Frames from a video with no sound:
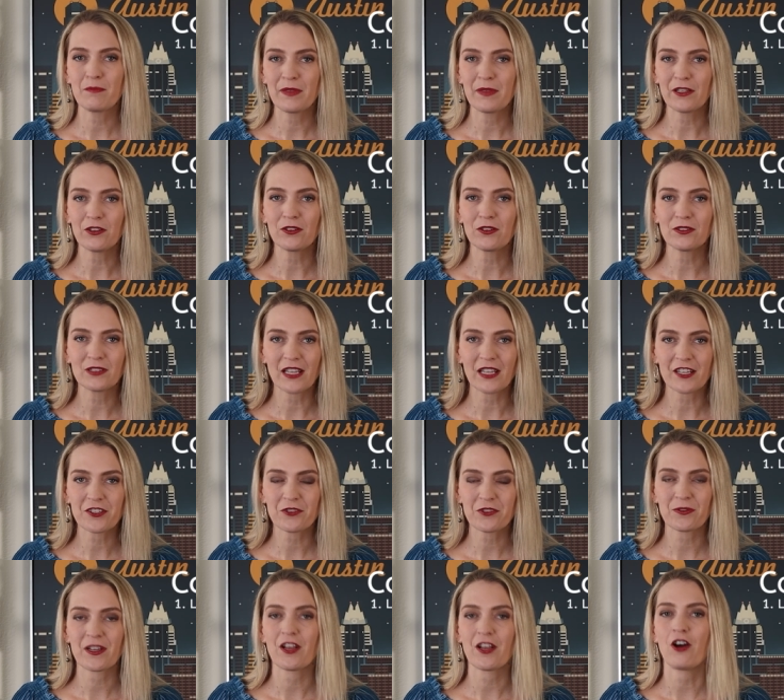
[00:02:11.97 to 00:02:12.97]
build
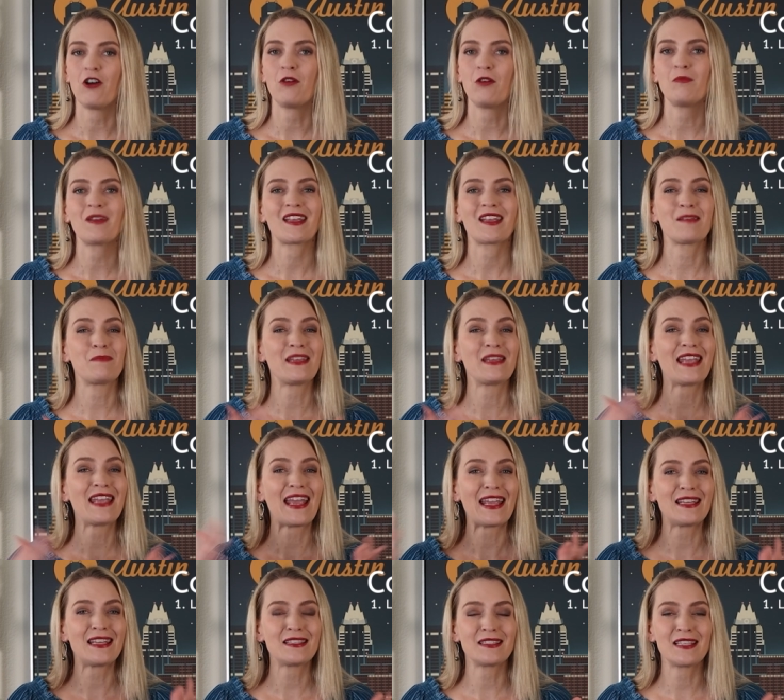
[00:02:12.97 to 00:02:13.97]
luxury home, it could be
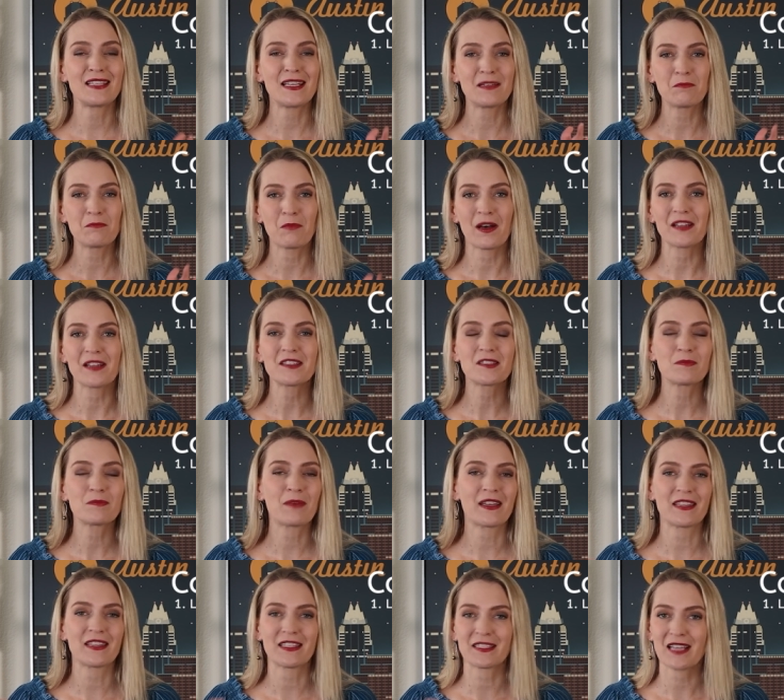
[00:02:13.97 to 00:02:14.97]
eighteen months
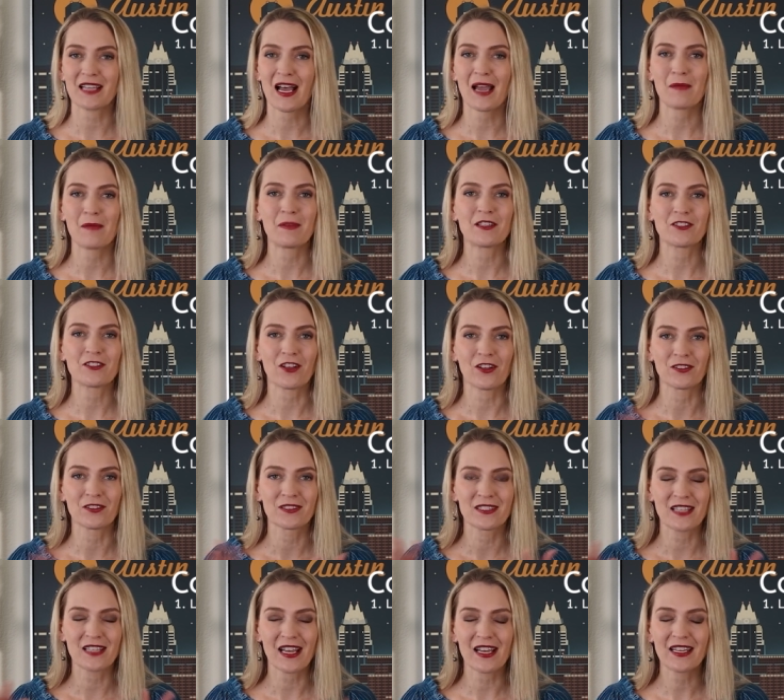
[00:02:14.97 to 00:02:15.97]
by the time it's
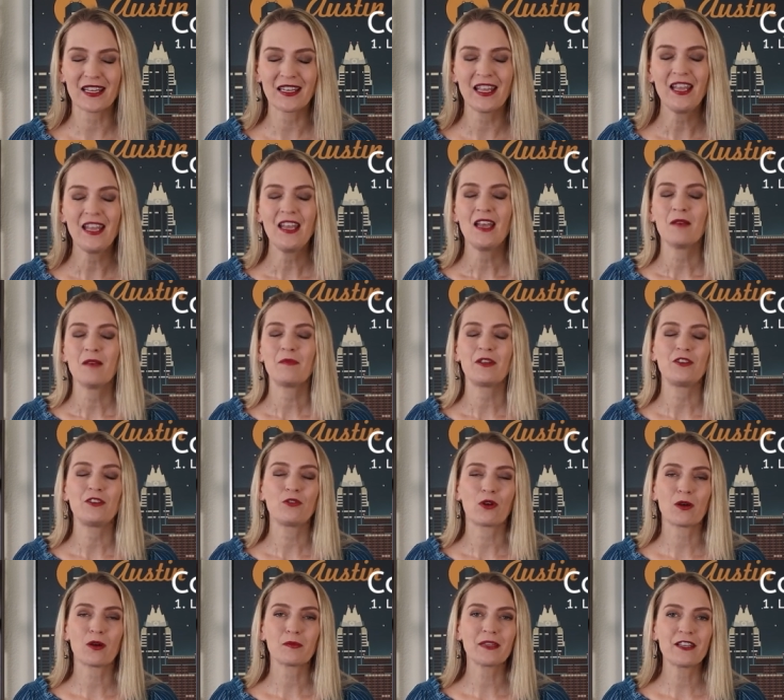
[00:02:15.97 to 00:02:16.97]
all done. But
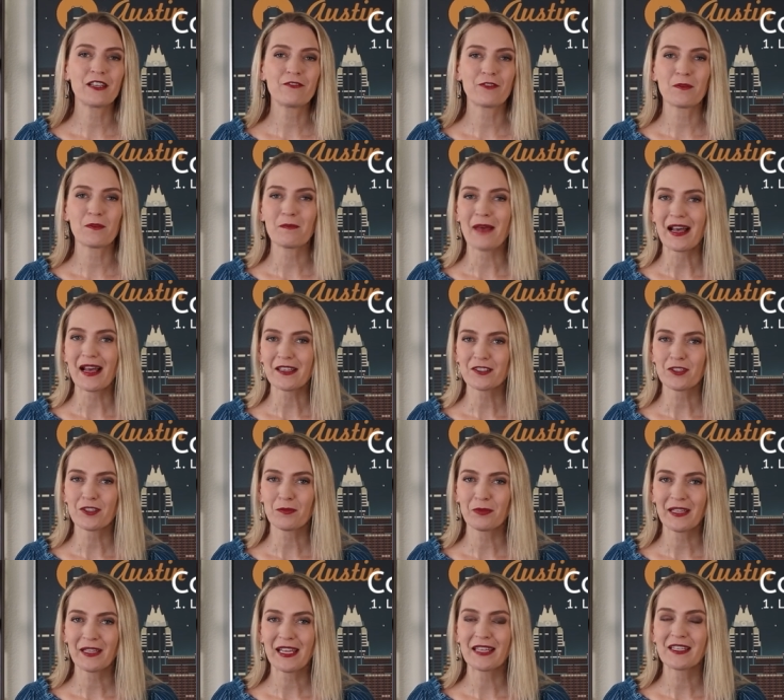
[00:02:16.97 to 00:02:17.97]
normally for
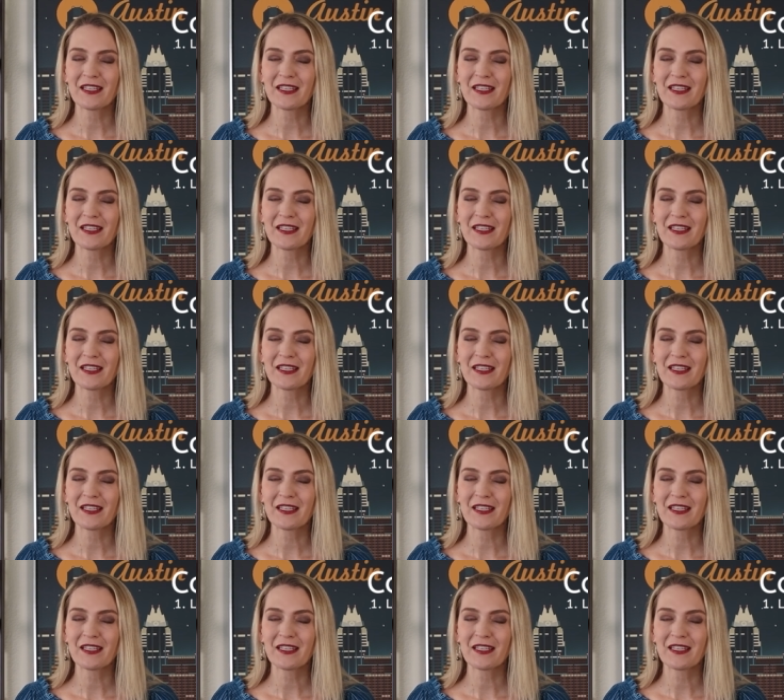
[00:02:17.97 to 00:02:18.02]
master plan